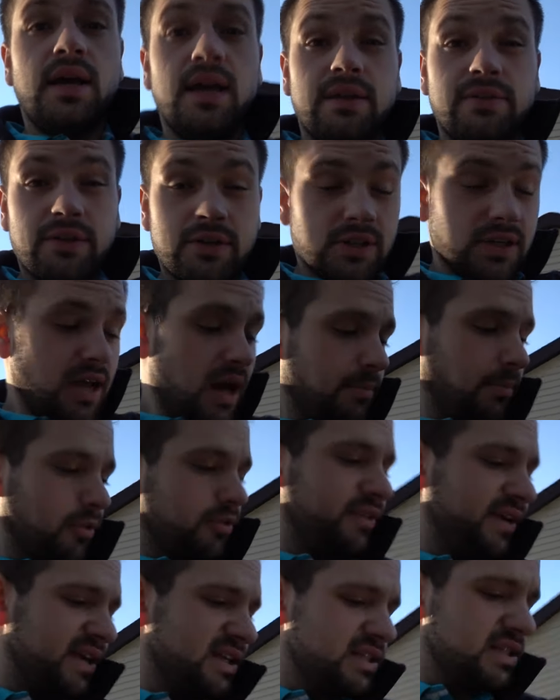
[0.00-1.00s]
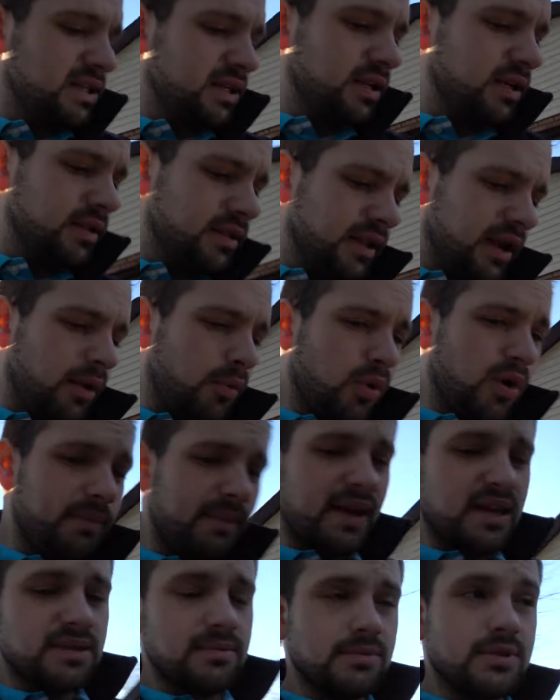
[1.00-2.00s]
and there's a couple things that I want to
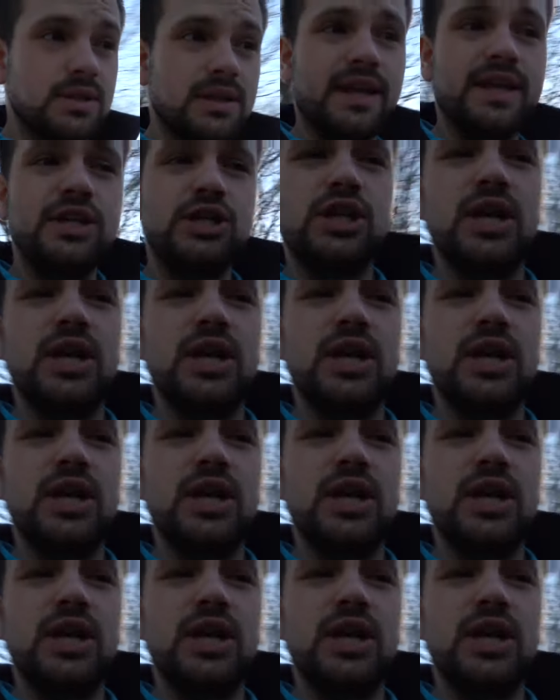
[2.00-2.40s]
make some slight